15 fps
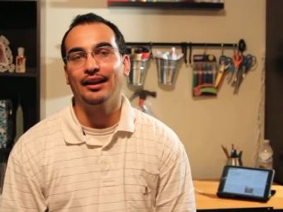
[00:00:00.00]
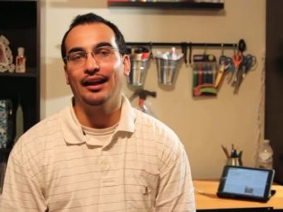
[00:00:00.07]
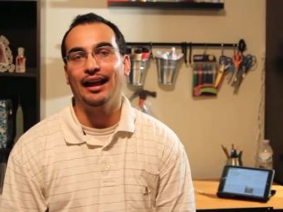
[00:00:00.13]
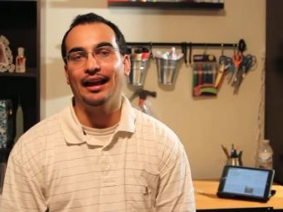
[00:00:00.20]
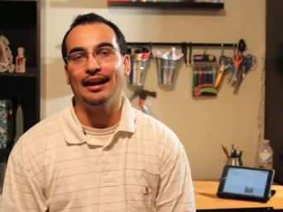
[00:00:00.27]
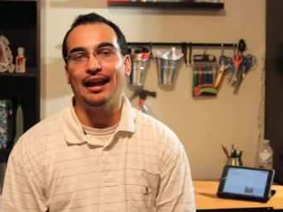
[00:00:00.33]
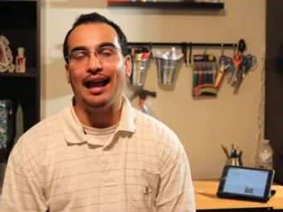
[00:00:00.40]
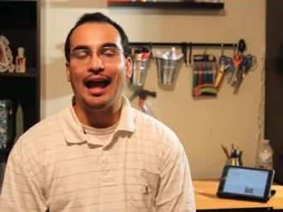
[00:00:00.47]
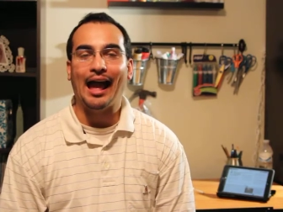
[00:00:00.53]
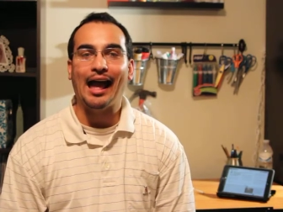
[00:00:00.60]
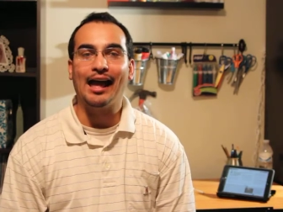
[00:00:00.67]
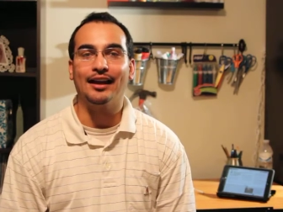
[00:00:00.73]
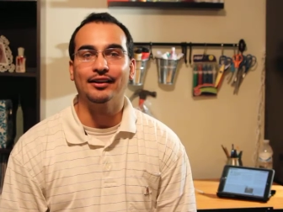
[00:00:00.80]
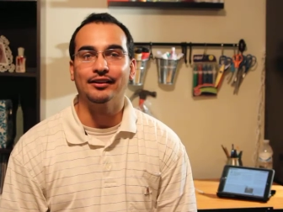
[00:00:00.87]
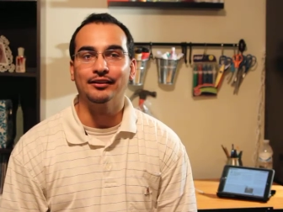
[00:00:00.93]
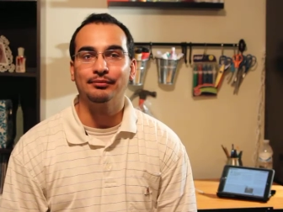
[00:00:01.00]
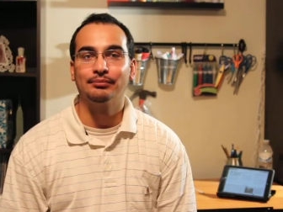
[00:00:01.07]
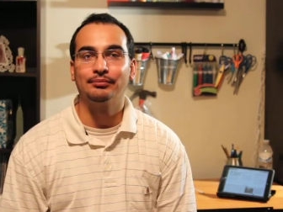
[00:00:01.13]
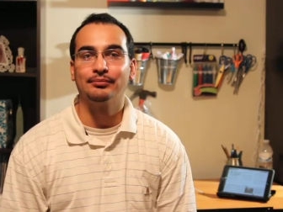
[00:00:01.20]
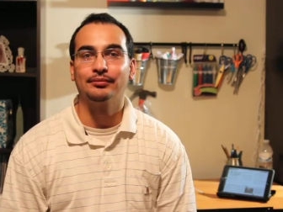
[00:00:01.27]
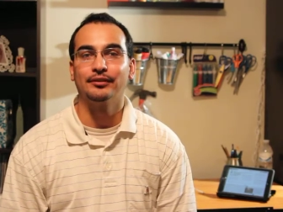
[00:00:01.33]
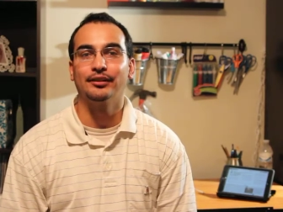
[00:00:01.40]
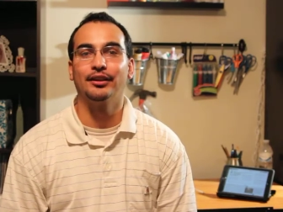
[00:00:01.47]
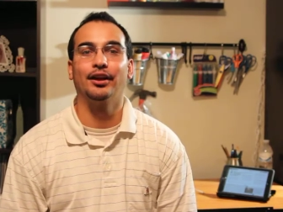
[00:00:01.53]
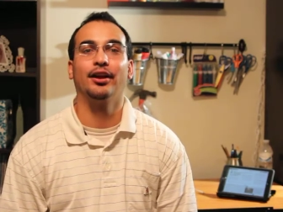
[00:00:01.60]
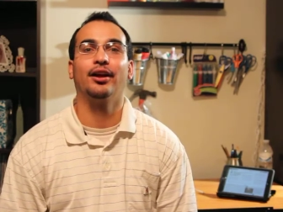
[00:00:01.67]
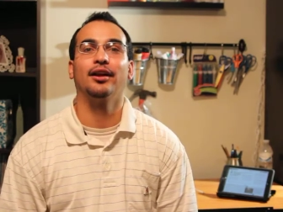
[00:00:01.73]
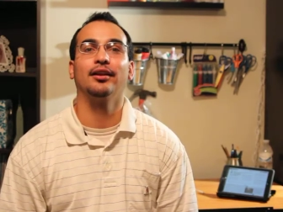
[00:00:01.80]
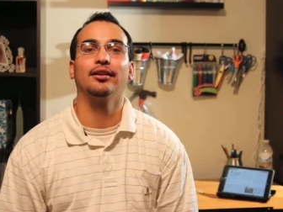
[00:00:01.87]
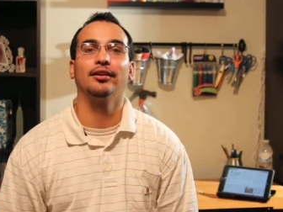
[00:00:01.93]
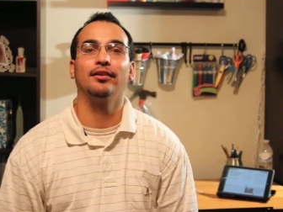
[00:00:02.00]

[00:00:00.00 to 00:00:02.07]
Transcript: and Adam, the